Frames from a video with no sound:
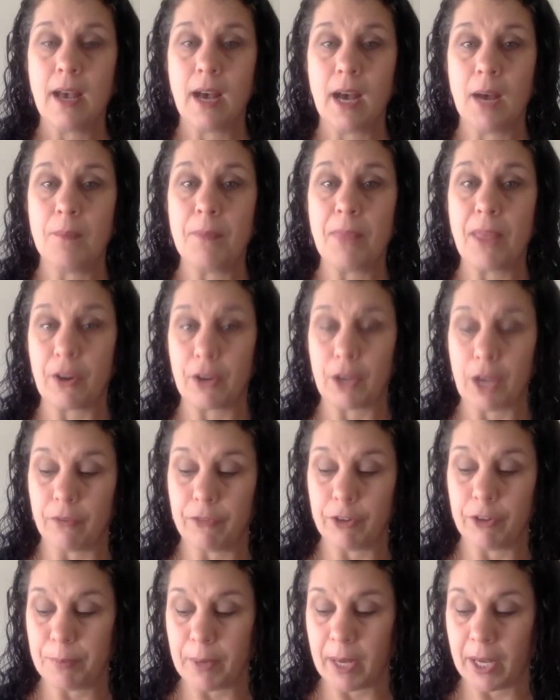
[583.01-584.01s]
um, that are
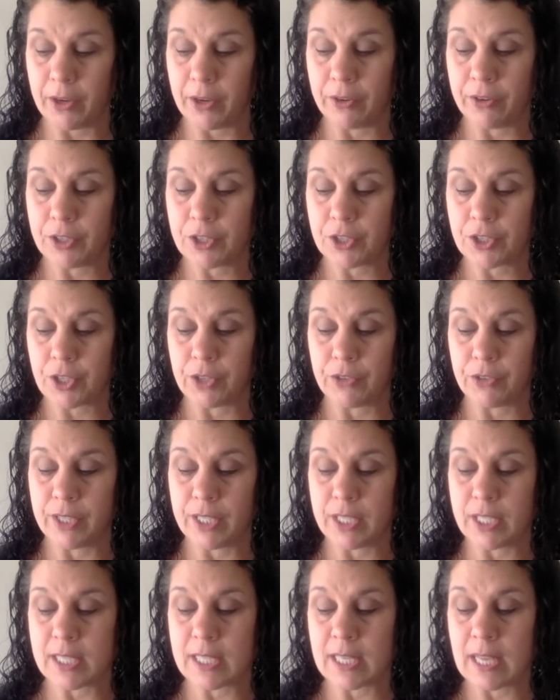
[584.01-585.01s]
covered by your
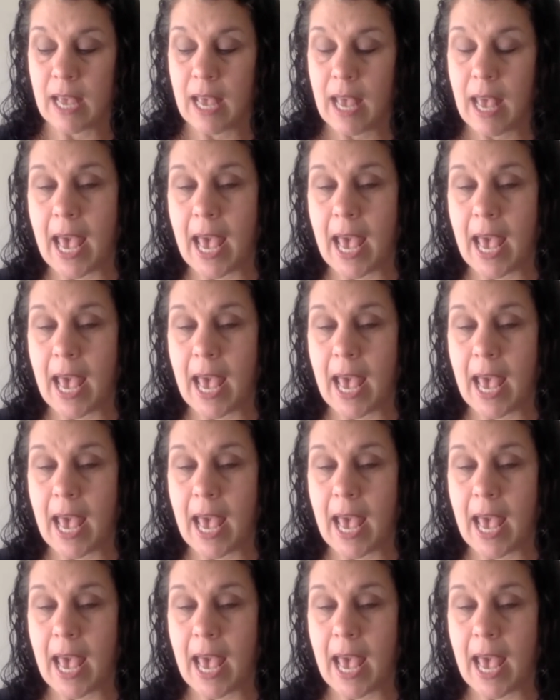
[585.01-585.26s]
insurance.